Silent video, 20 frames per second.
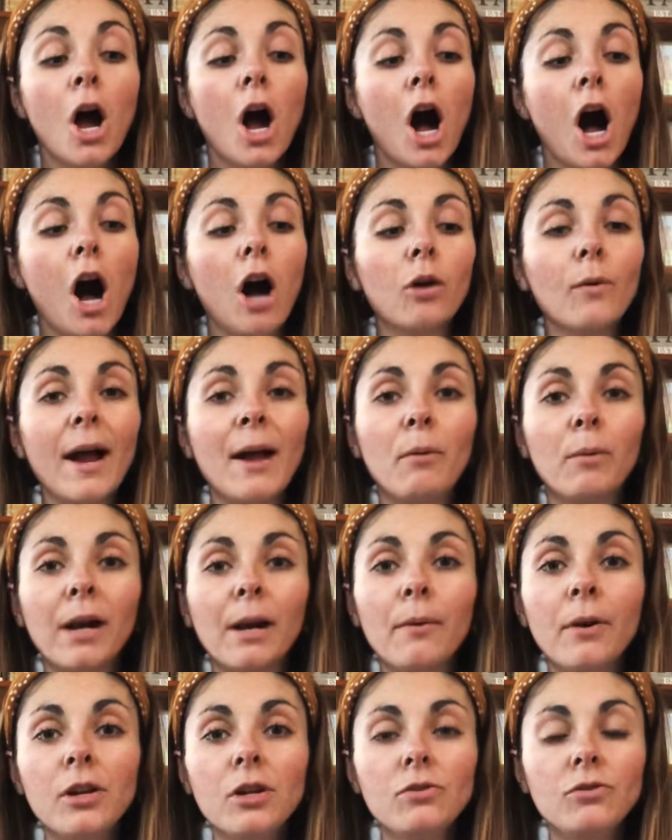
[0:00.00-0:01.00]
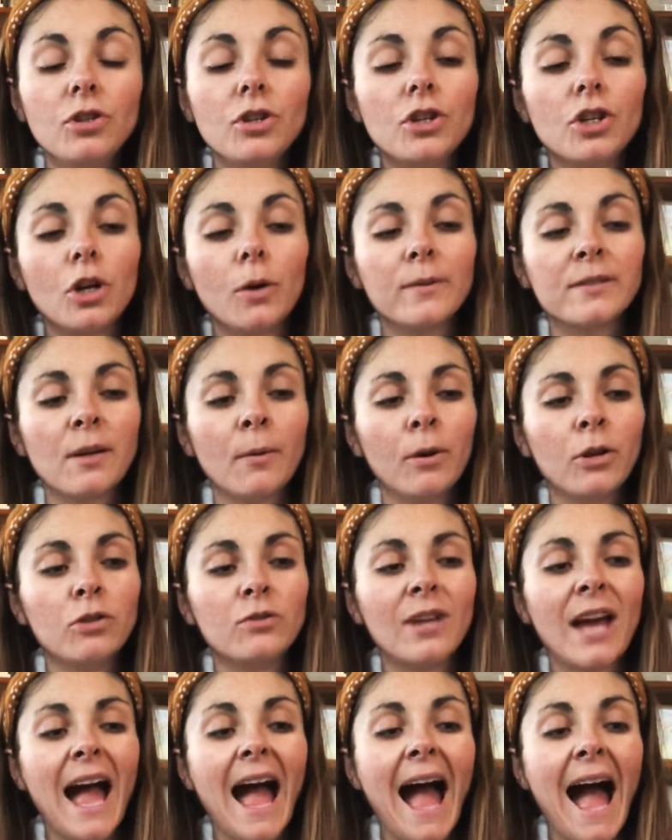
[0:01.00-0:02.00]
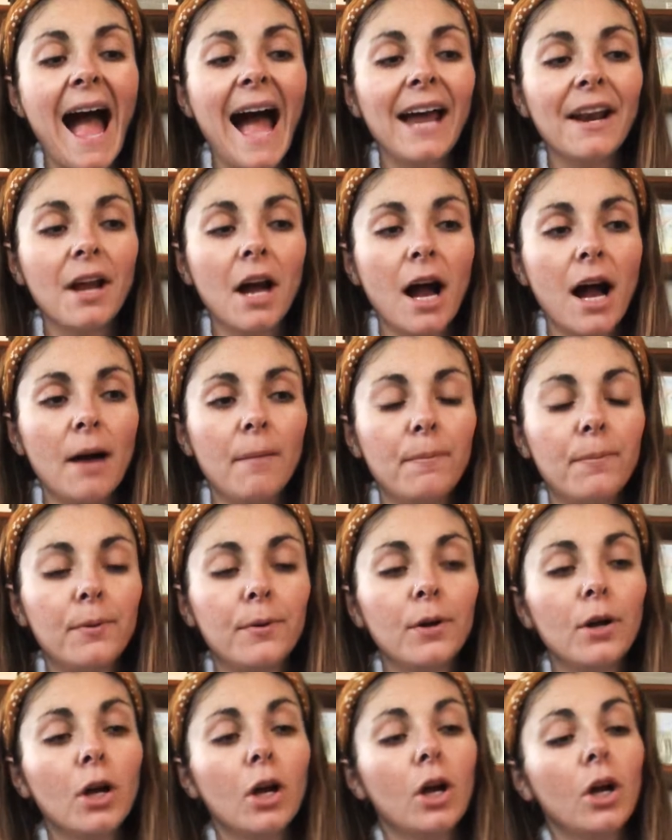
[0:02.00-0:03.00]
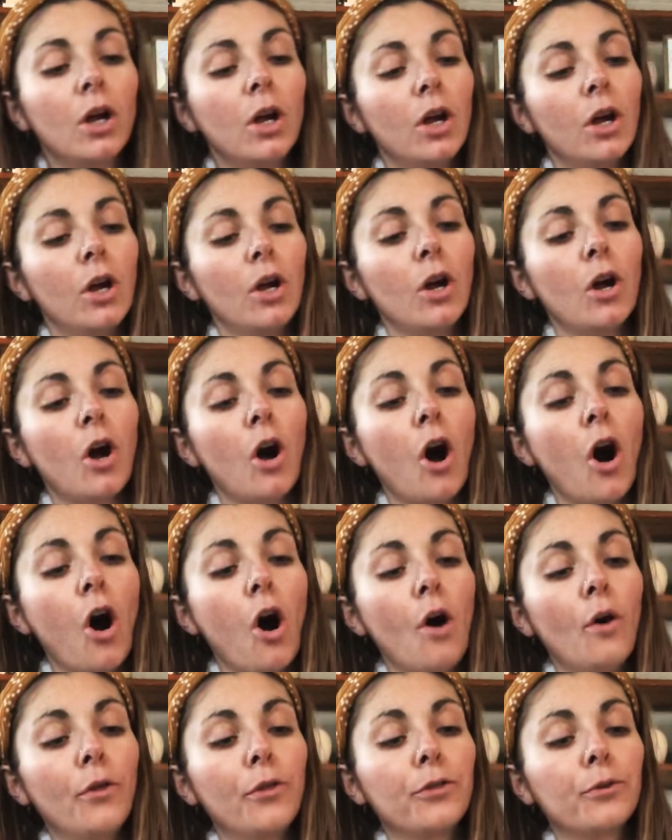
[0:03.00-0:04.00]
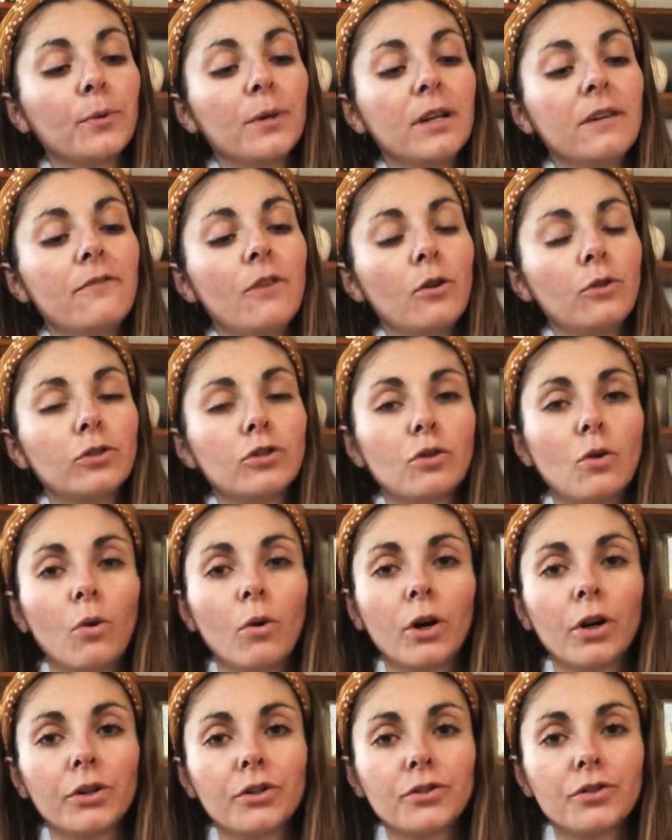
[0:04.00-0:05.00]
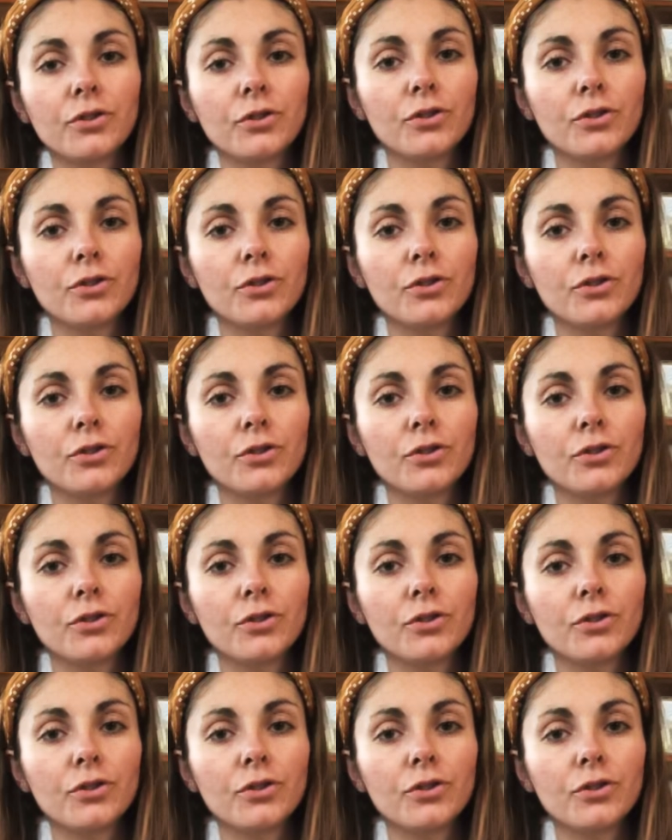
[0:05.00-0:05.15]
All right, what I want you to do is I want you to add up all 3 of those scores.